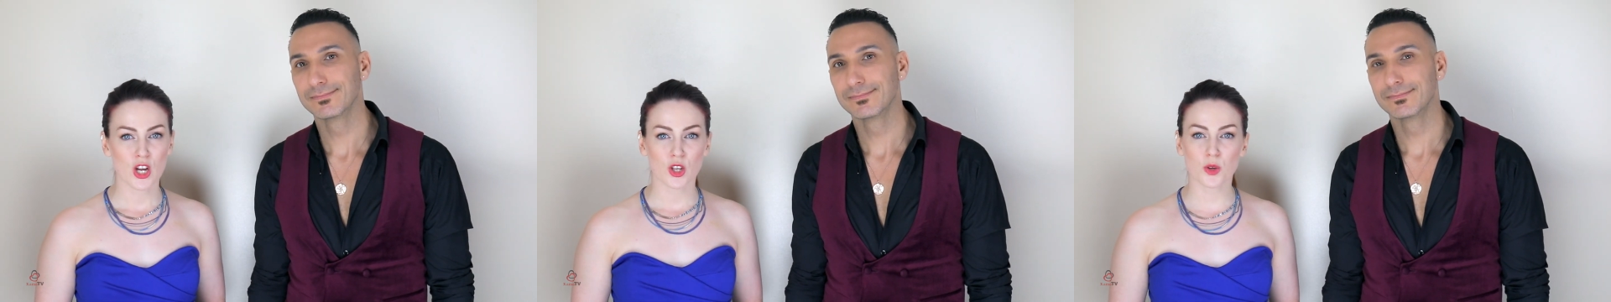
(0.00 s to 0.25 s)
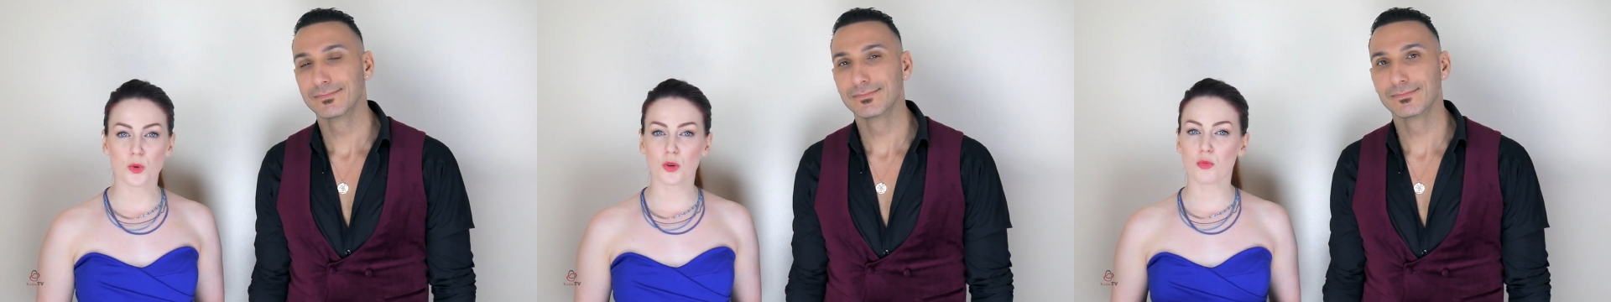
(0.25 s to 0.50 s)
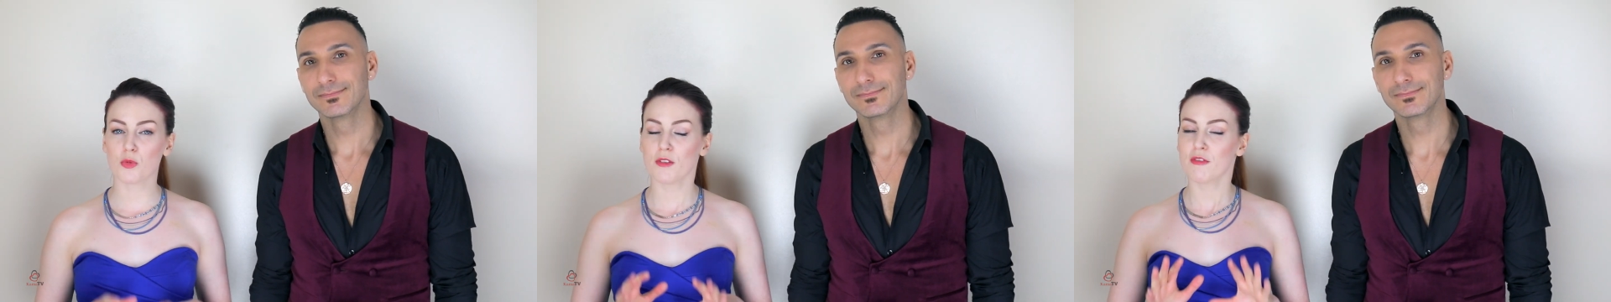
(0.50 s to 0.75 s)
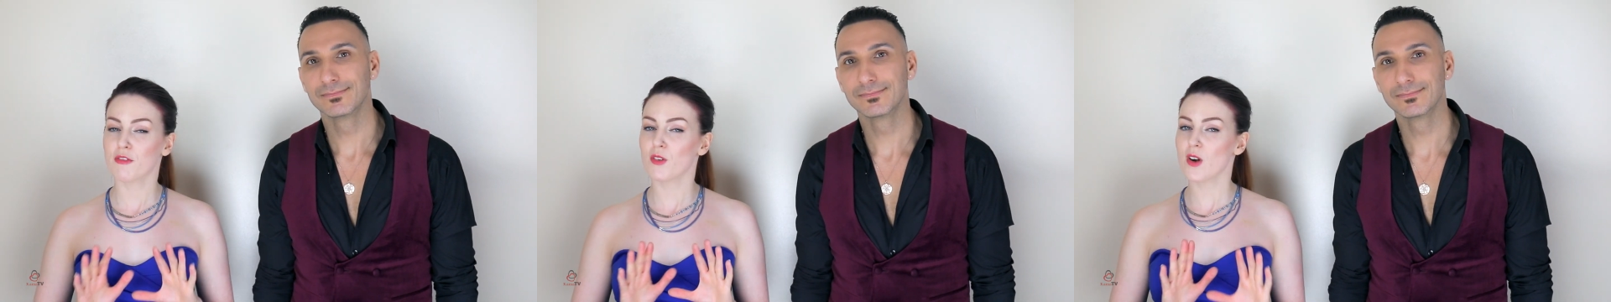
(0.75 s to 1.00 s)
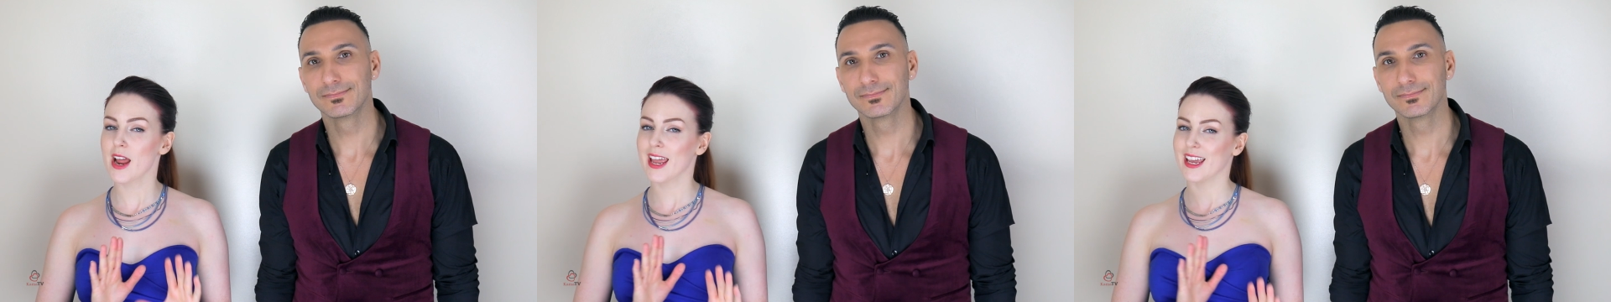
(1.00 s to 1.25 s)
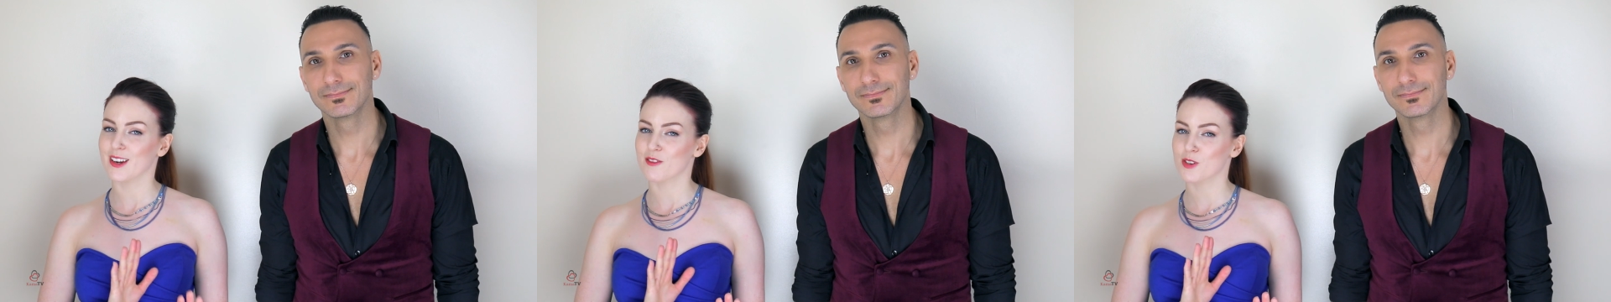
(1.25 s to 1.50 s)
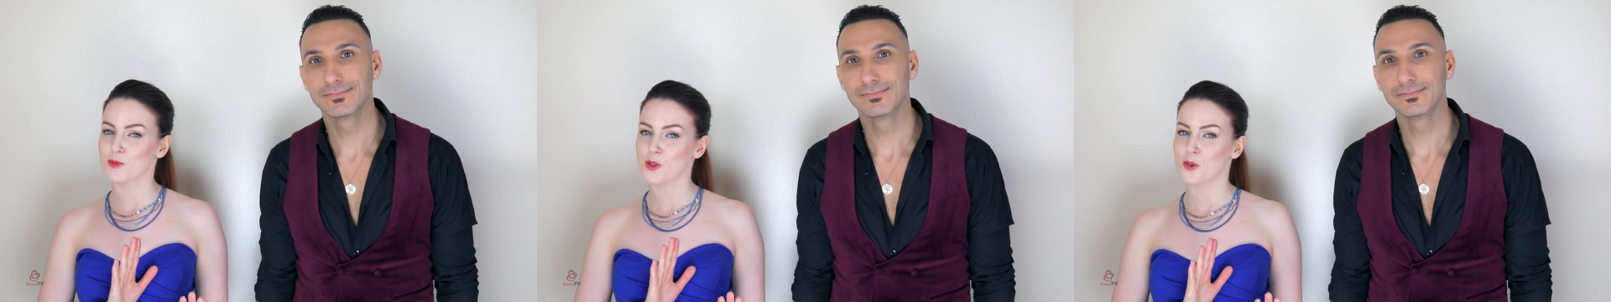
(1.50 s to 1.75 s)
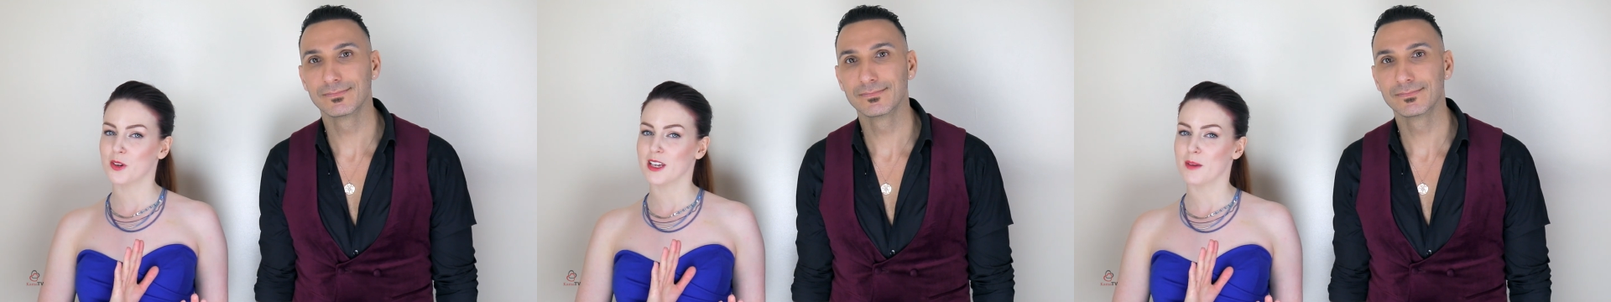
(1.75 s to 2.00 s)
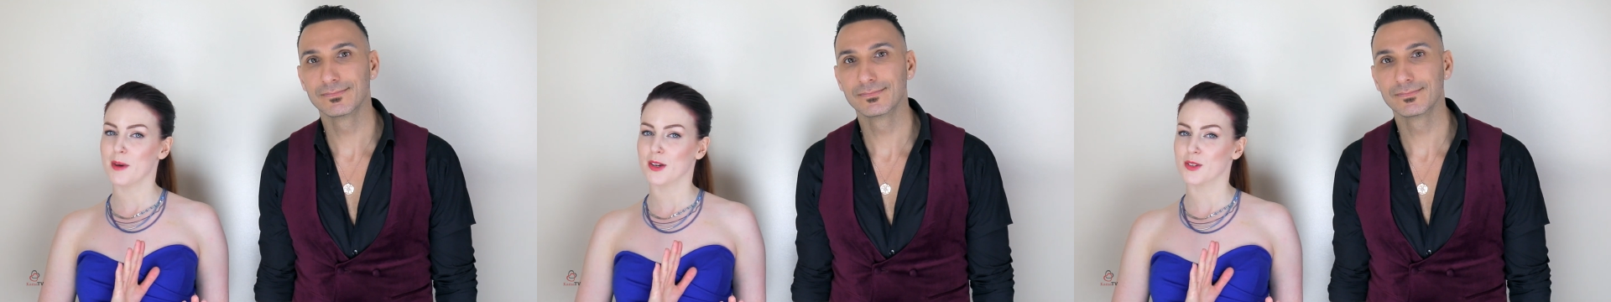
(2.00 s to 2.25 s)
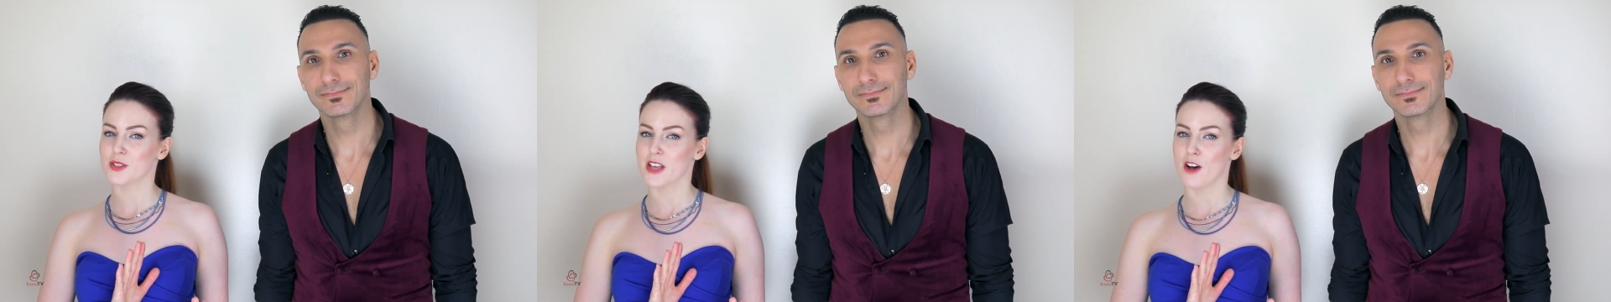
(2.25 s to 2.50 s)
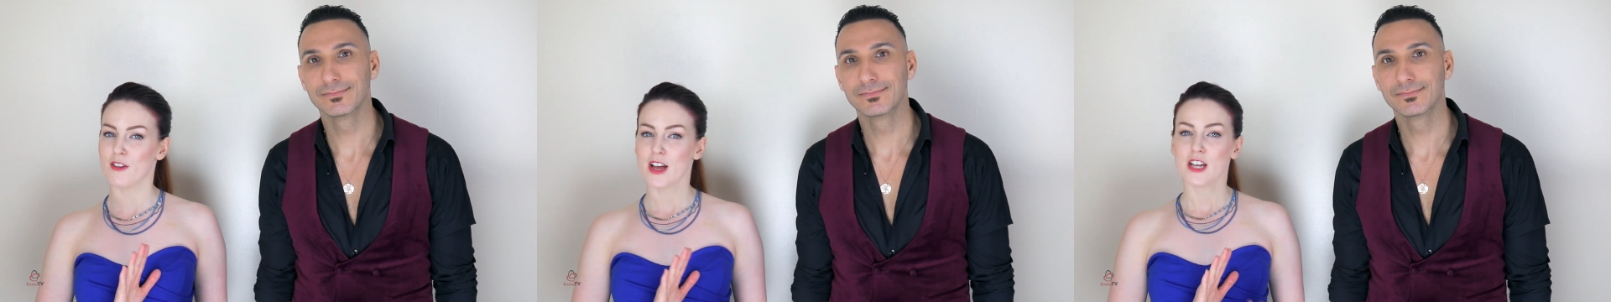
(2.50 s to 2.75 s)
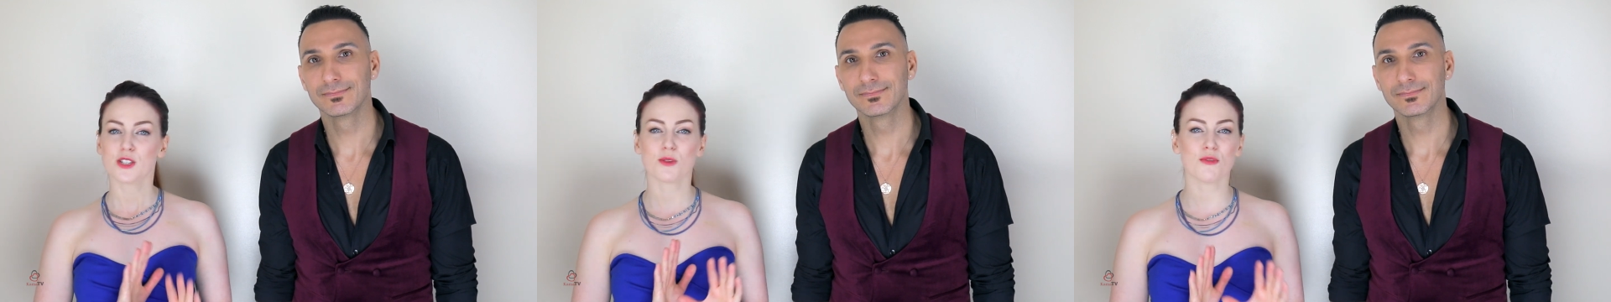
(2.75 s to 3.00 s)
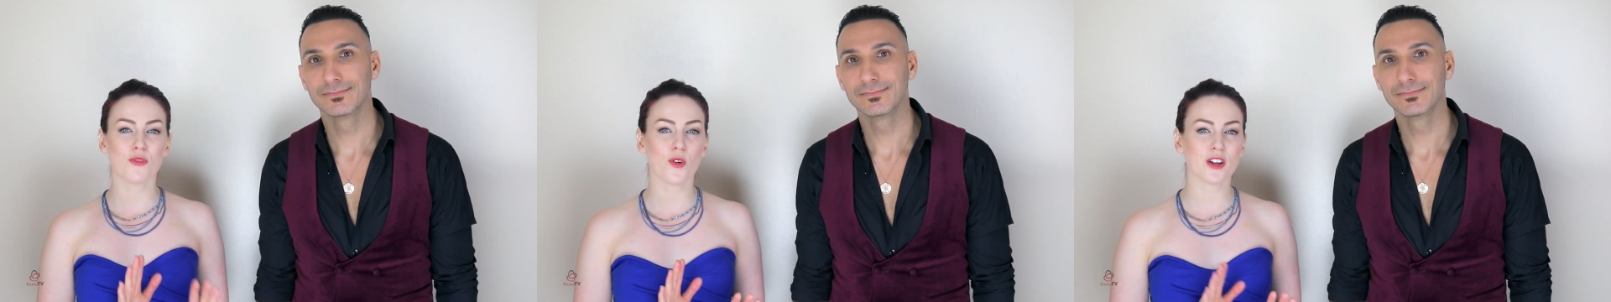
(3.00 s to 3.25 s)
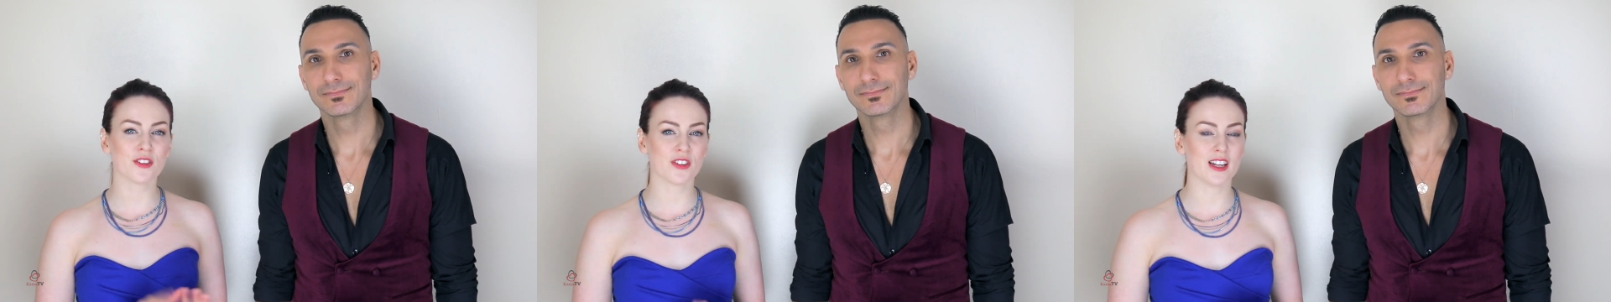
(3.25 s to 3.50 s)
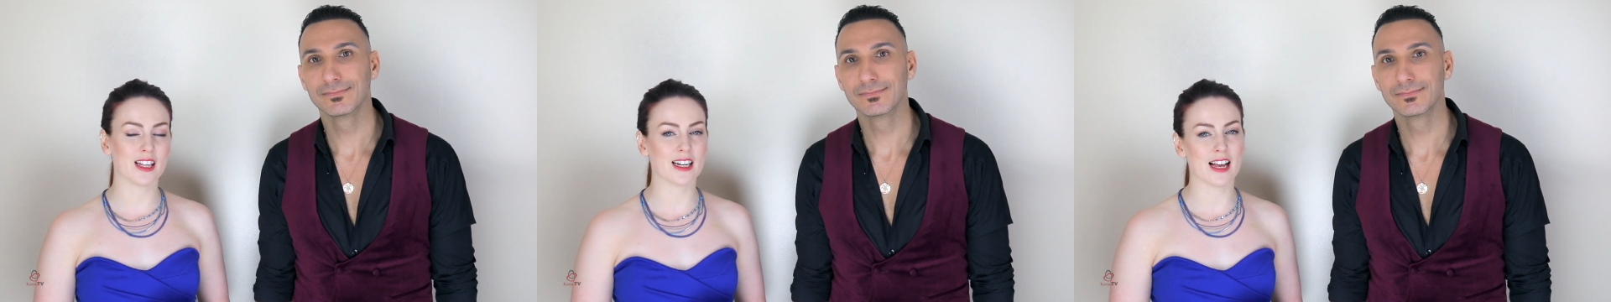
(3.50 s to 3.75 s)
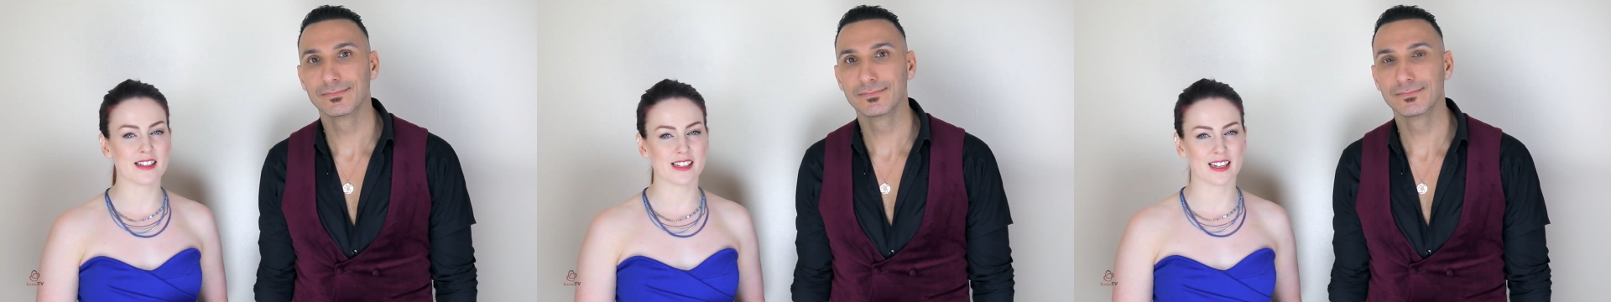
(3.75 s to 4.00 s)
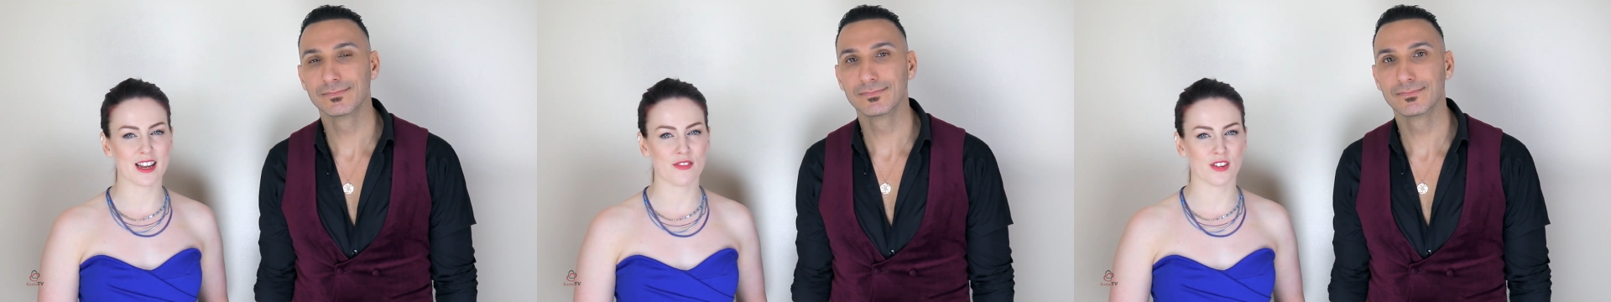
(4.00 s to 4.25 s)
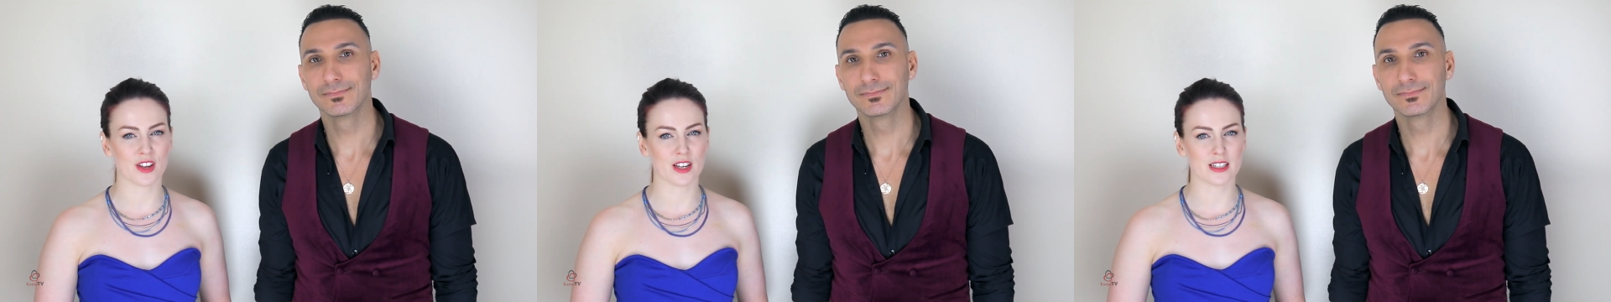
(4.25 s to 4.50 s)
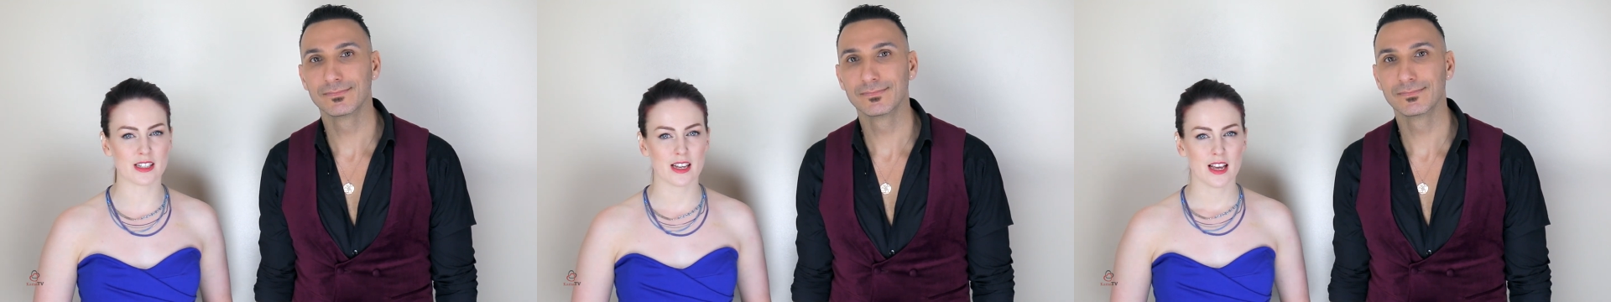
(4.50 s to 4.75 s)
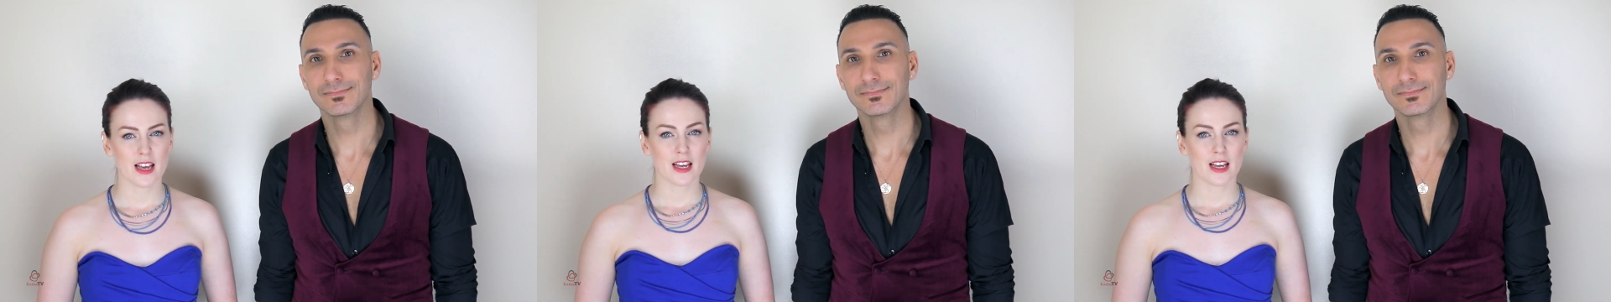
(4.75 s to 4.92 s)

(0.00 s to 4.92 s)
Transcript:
Speaker 1: you could refrain from talking about yourself to avoid feeling less significant.